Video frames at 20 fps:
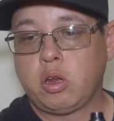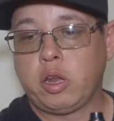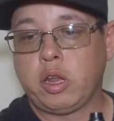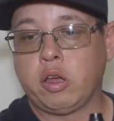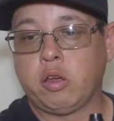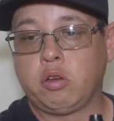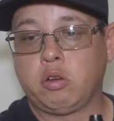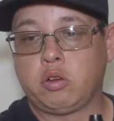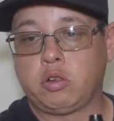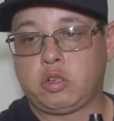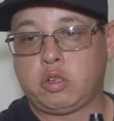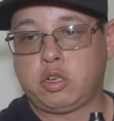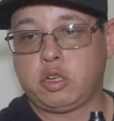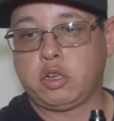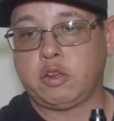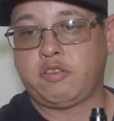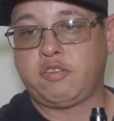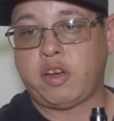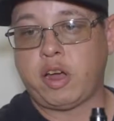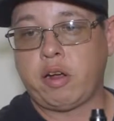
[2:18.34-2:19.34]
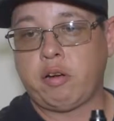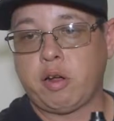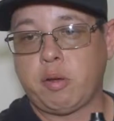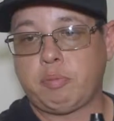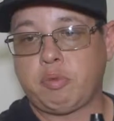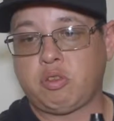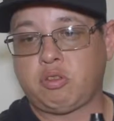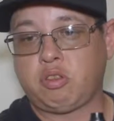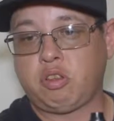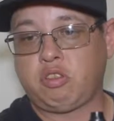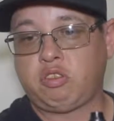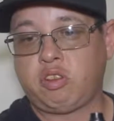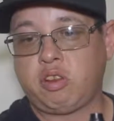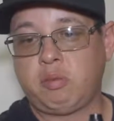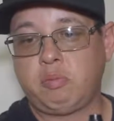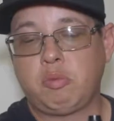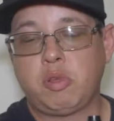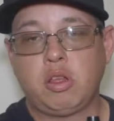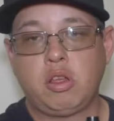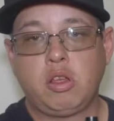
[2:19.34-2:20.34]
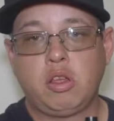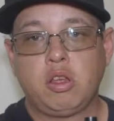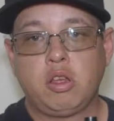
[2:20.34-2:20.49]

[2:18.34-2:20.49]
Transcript: Now, to fire up the system,